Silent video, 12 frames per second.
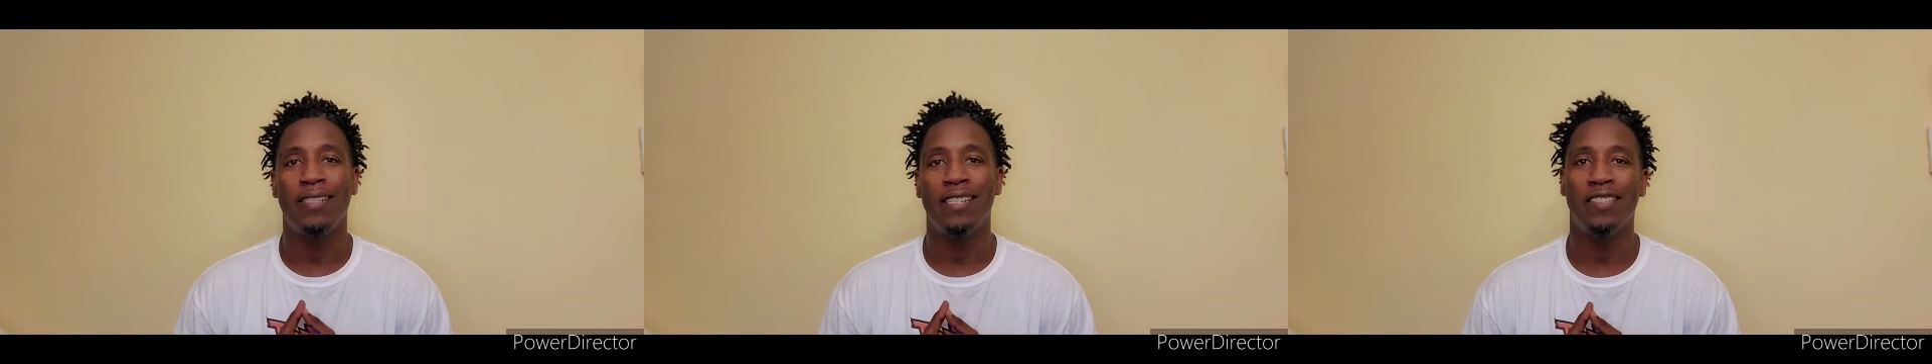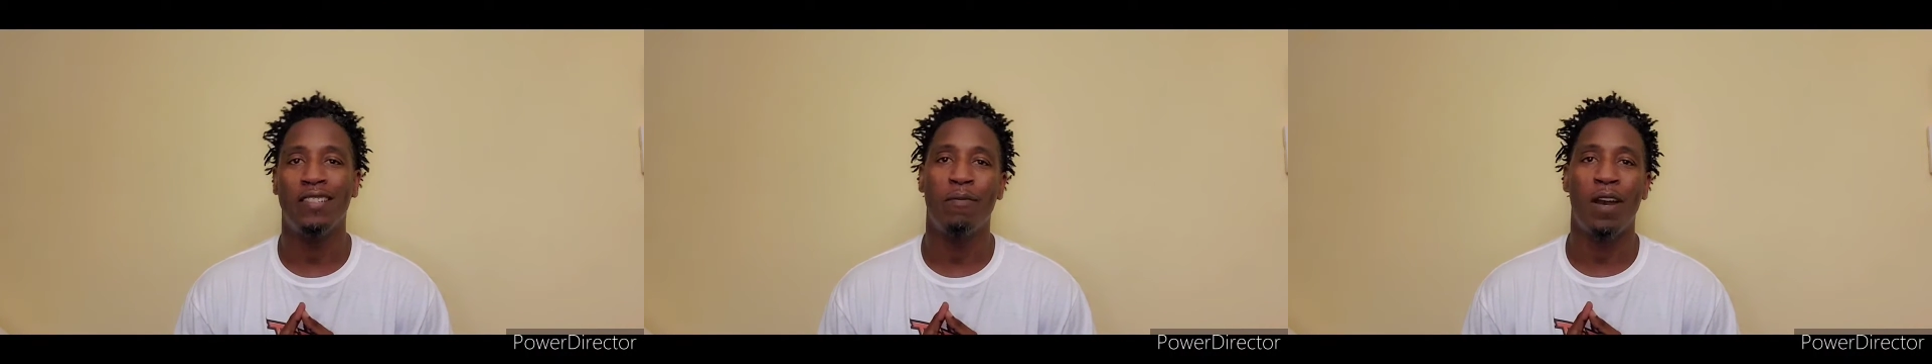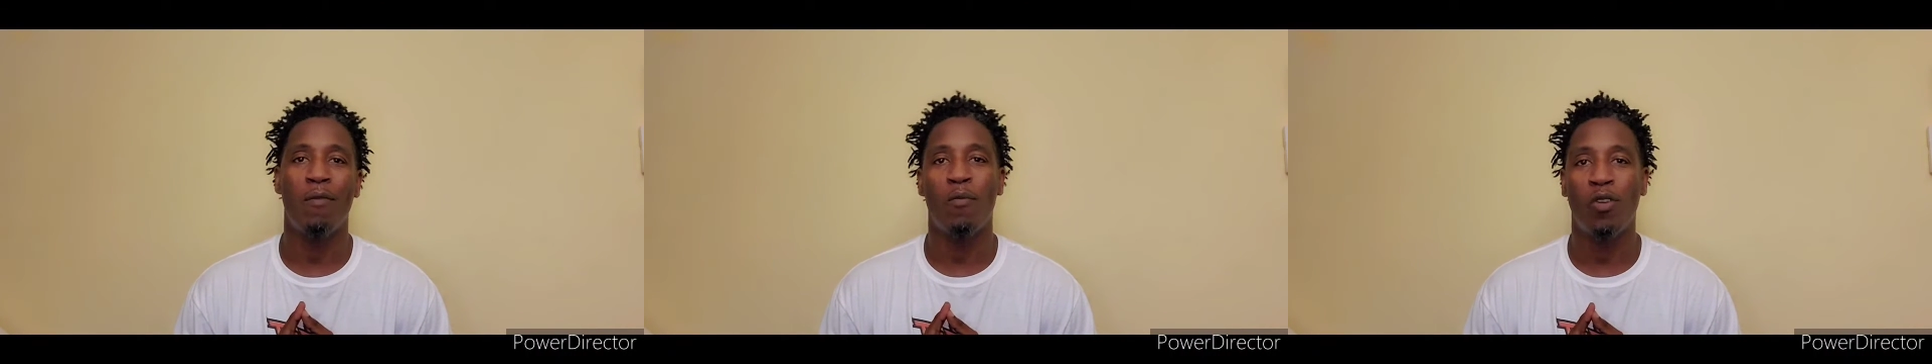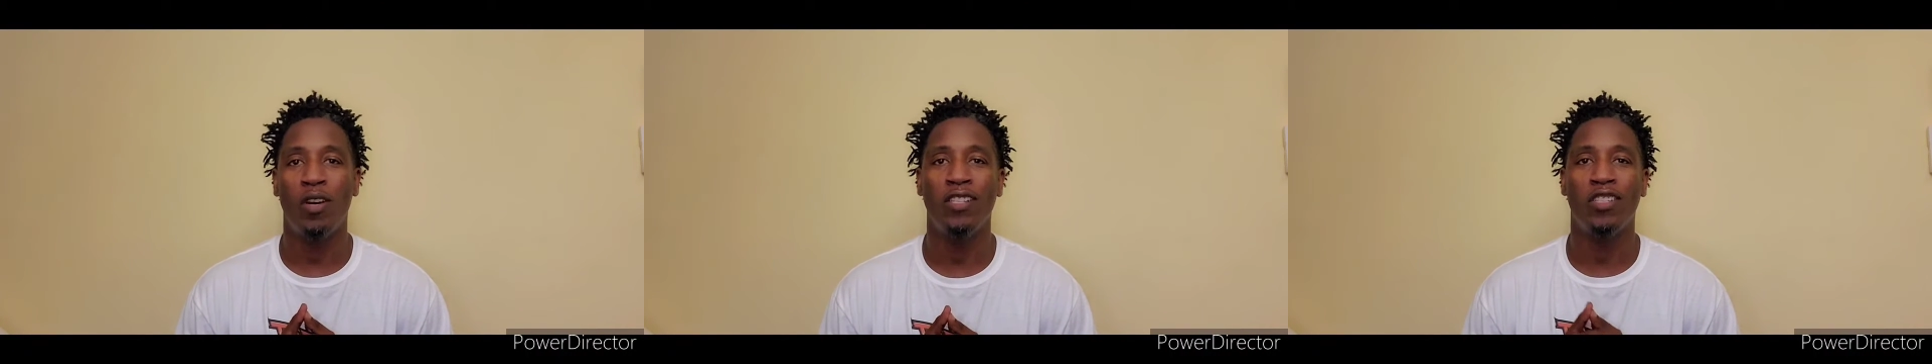attention by my
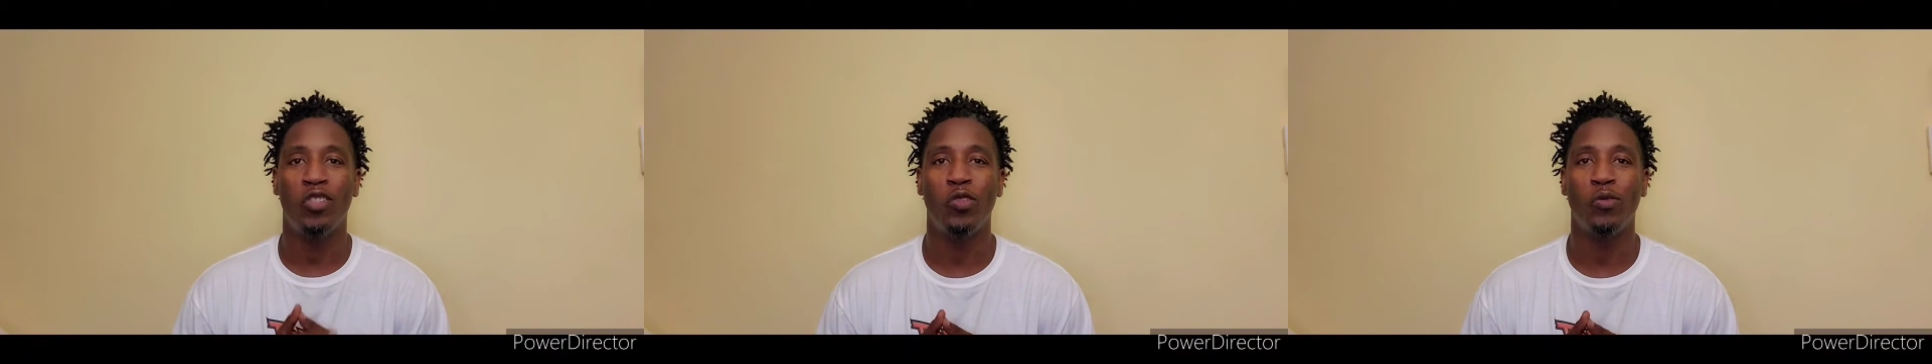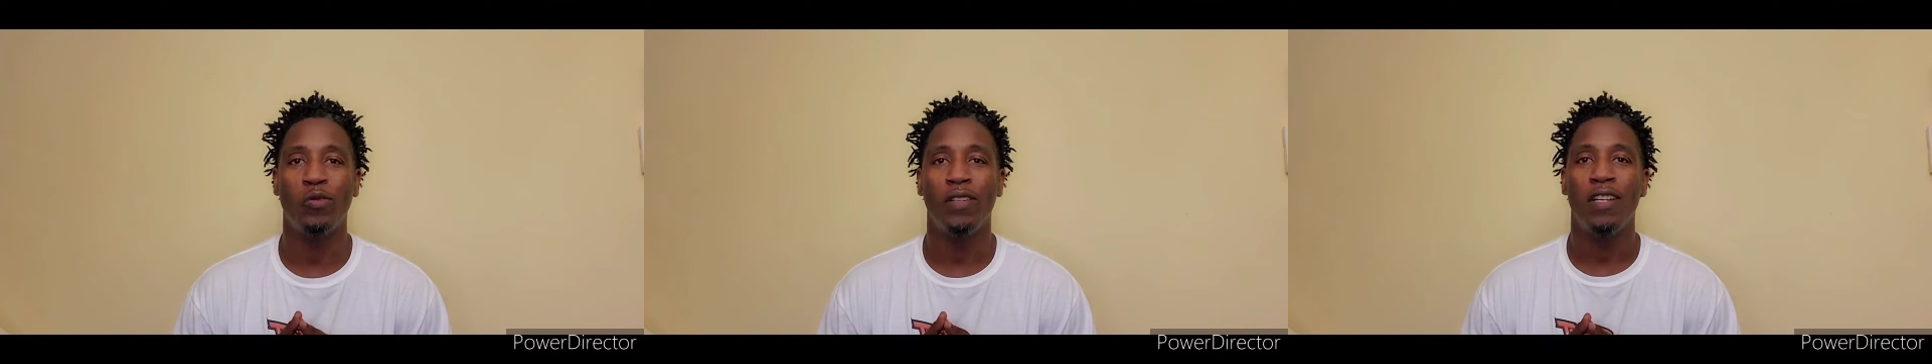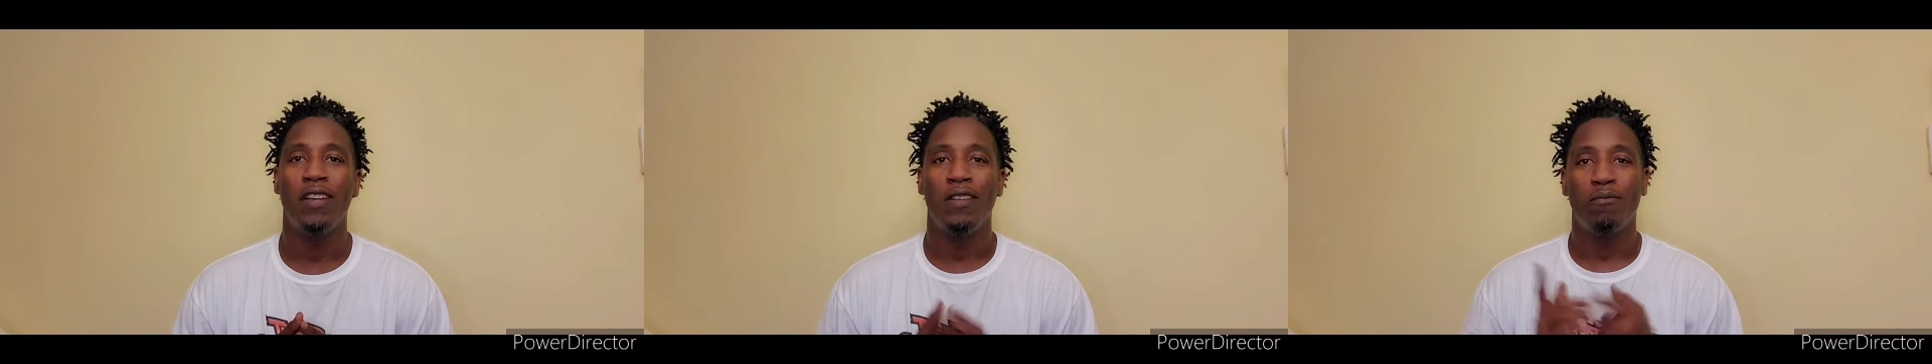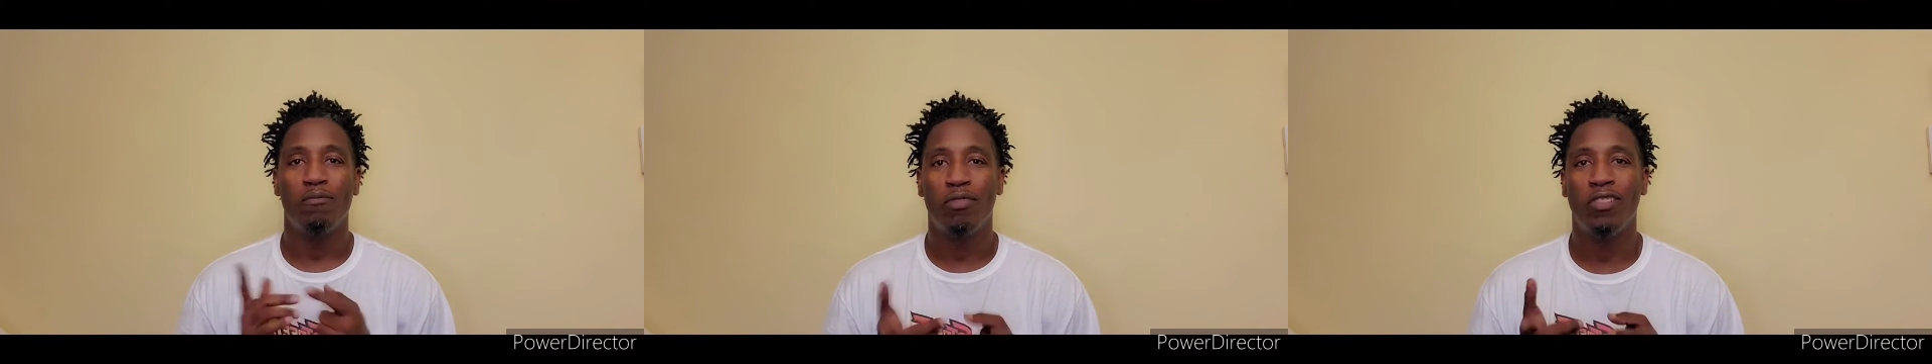boy Stu.
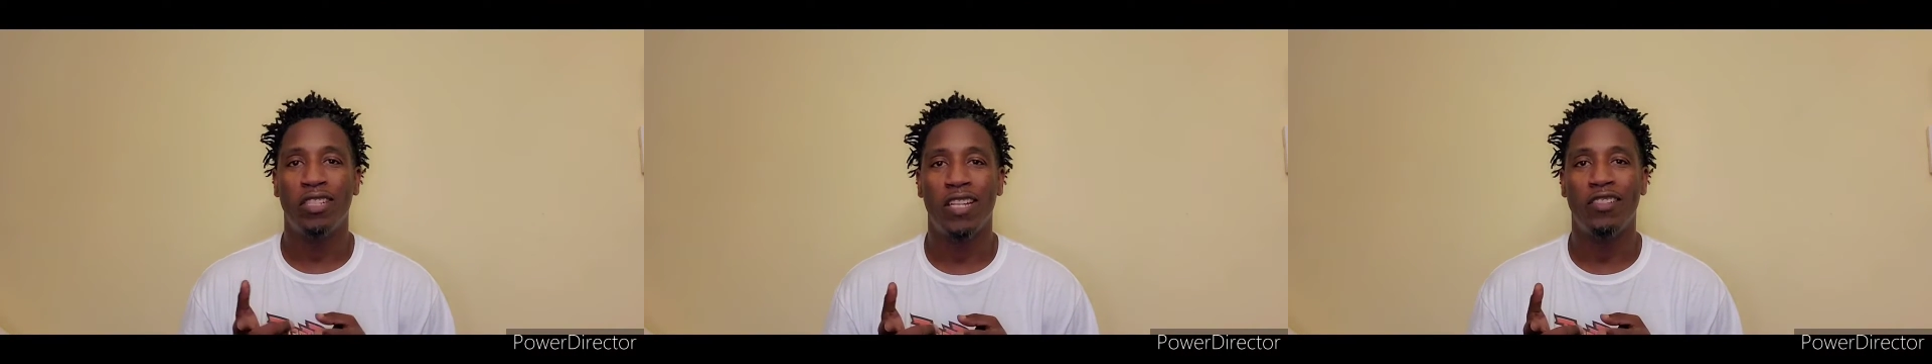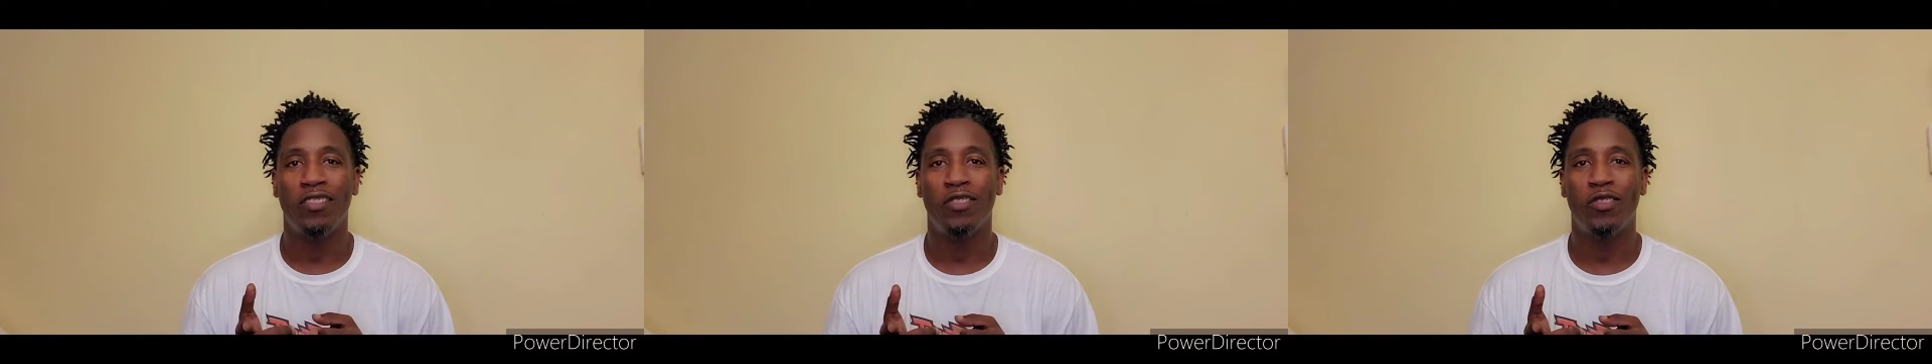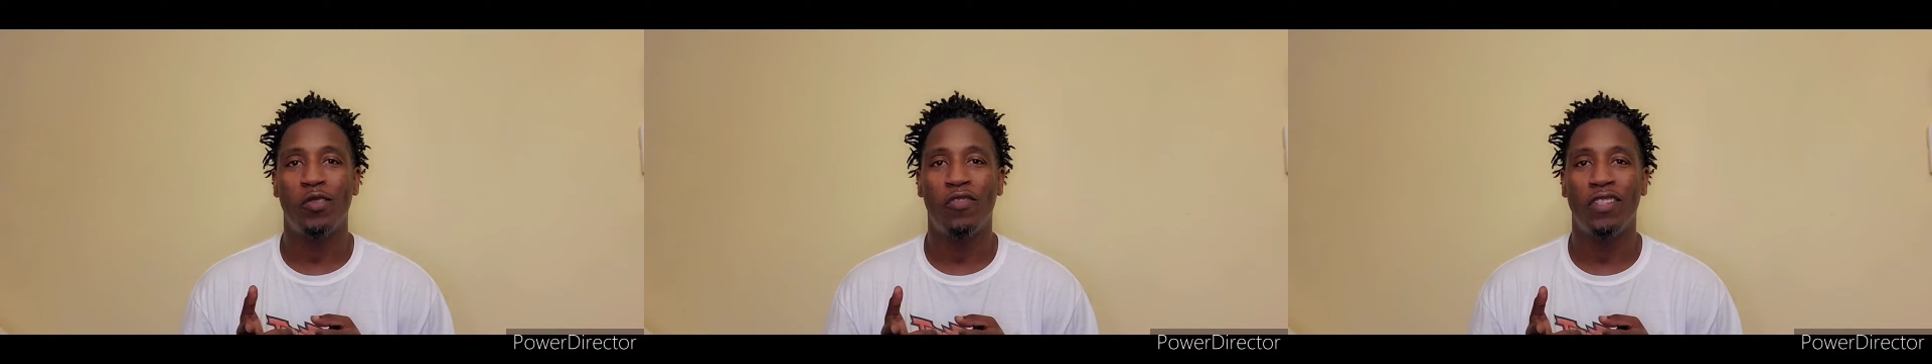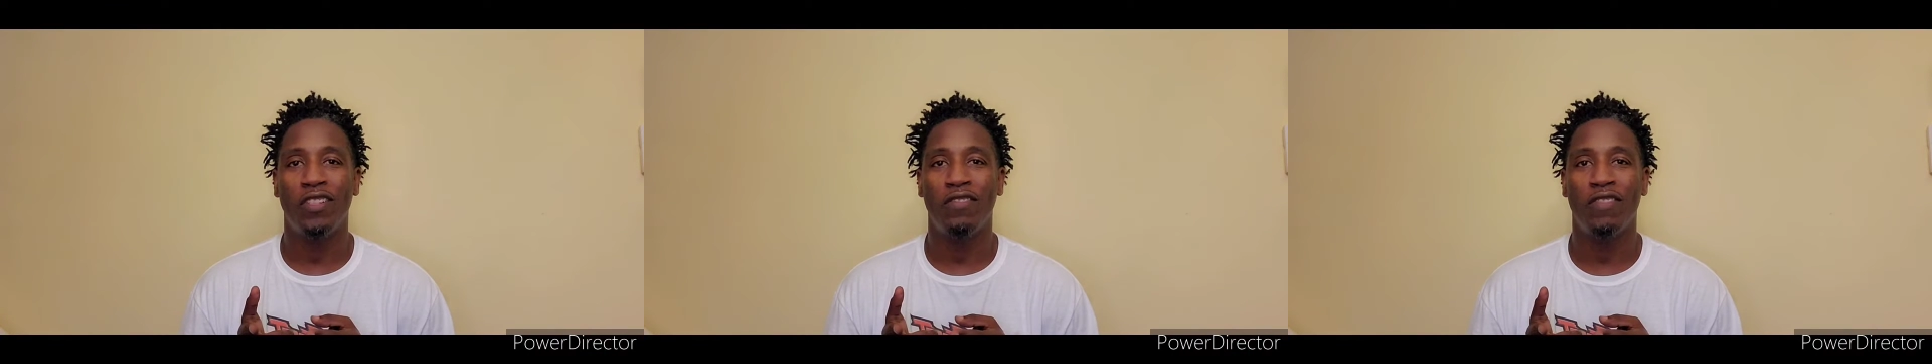Appreciate you, Stu,
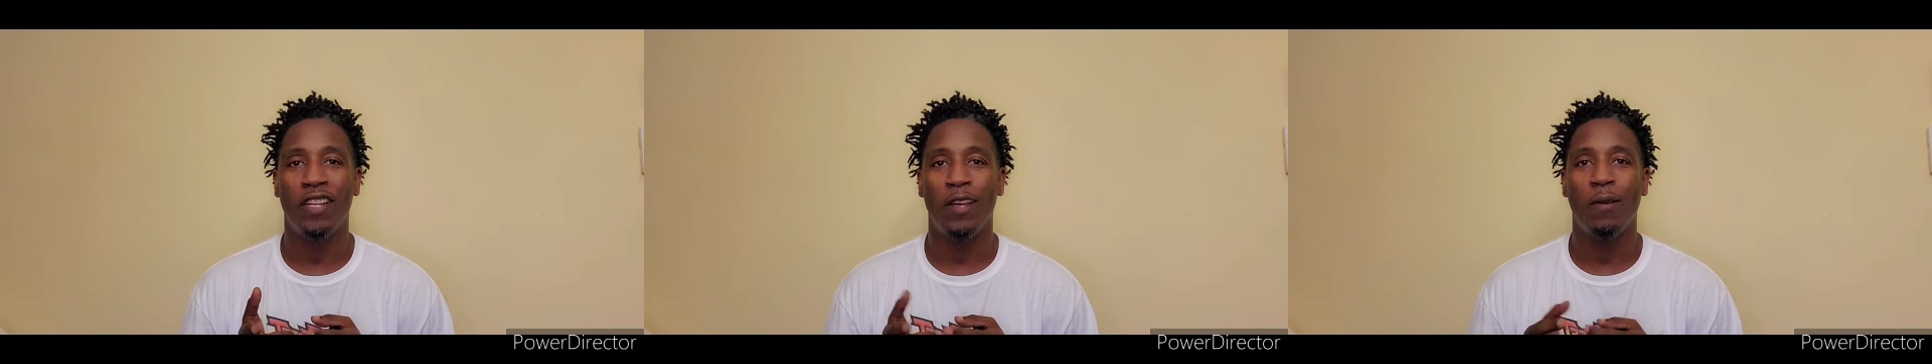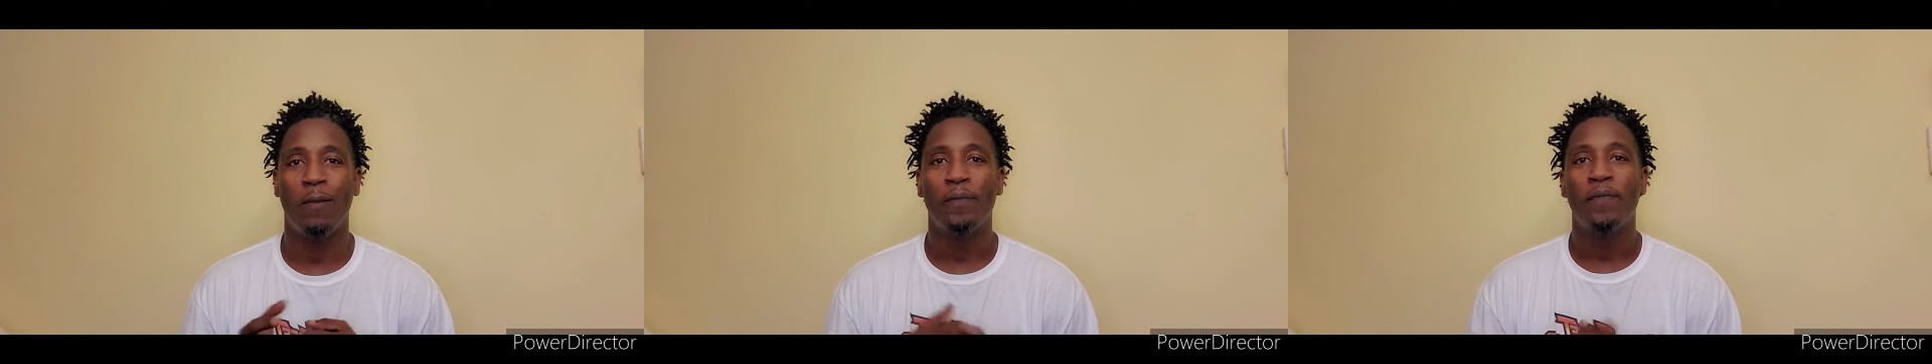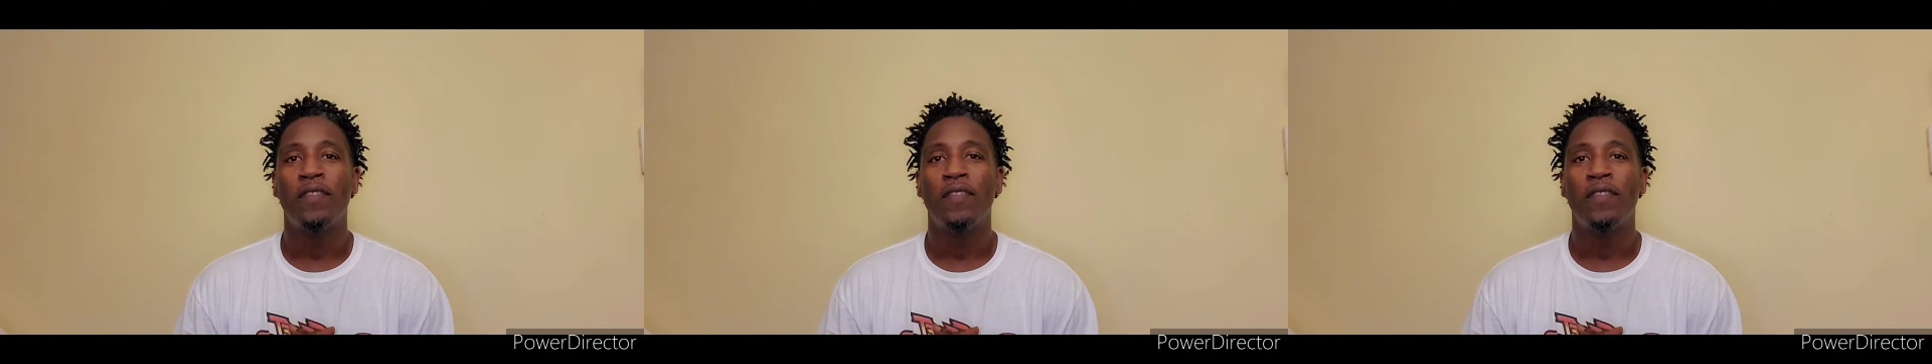for this video.